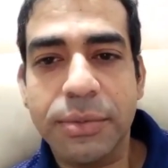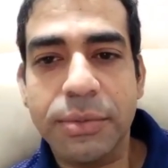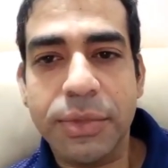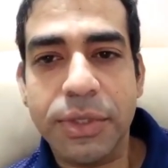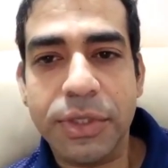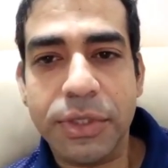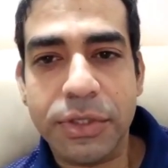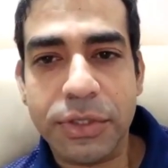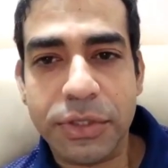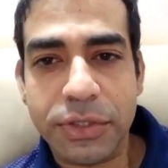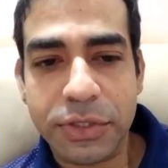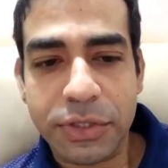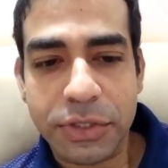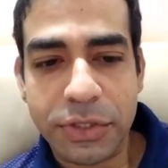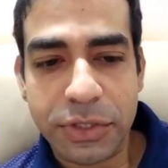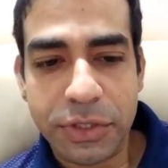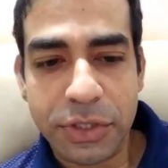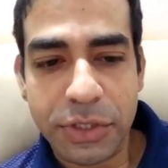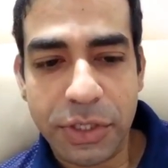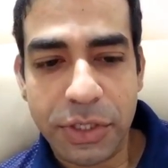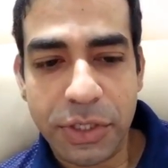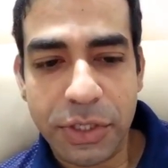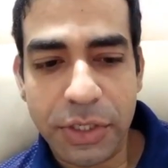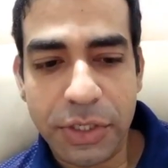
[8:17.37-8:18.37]

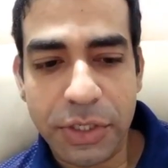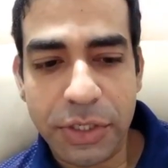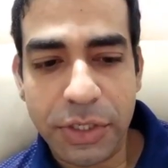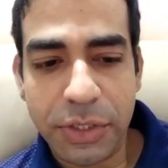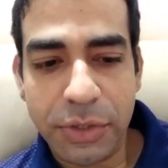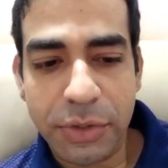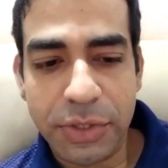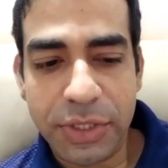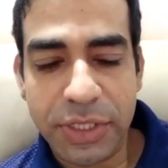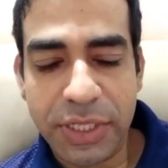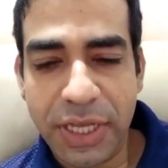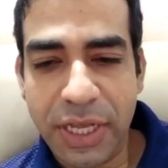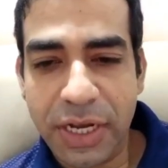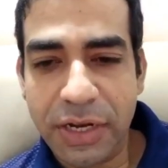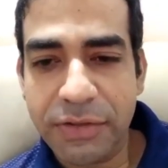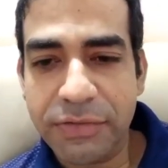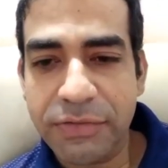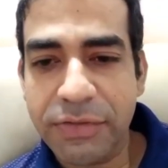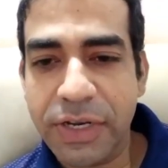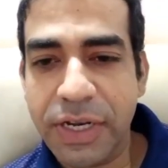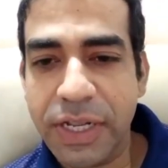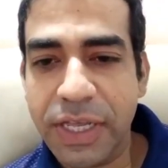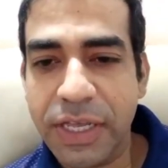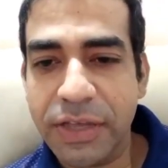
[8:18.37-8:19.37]
Because, at the end of
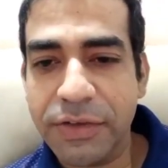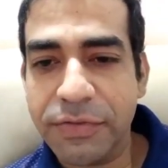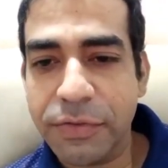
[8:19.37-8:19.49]
the day,